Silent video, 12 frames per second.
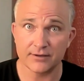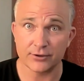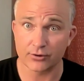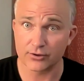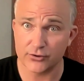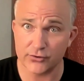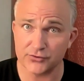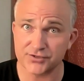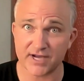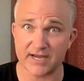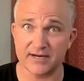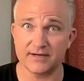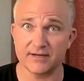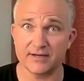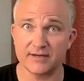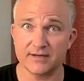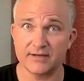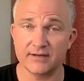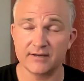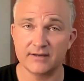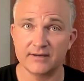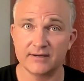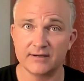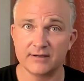You're a news site.
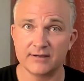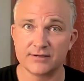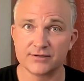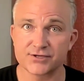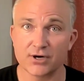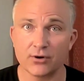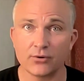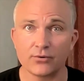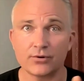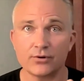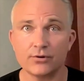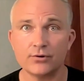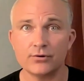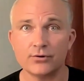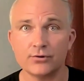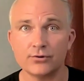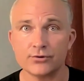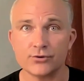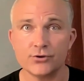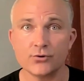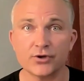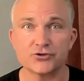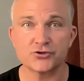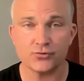So you
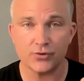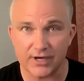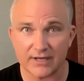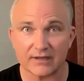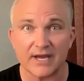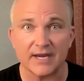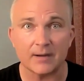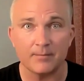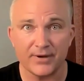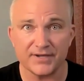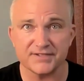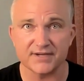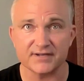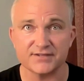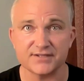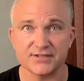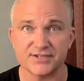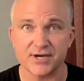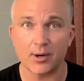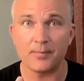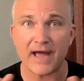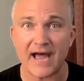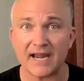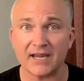can treat it like a business and sell
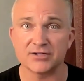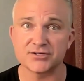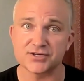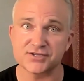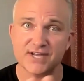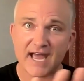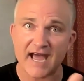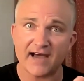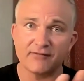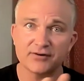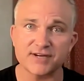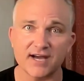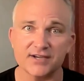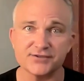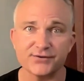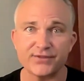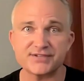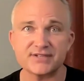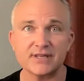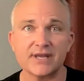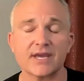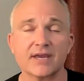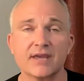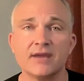packages to advertise on this
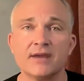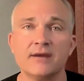link.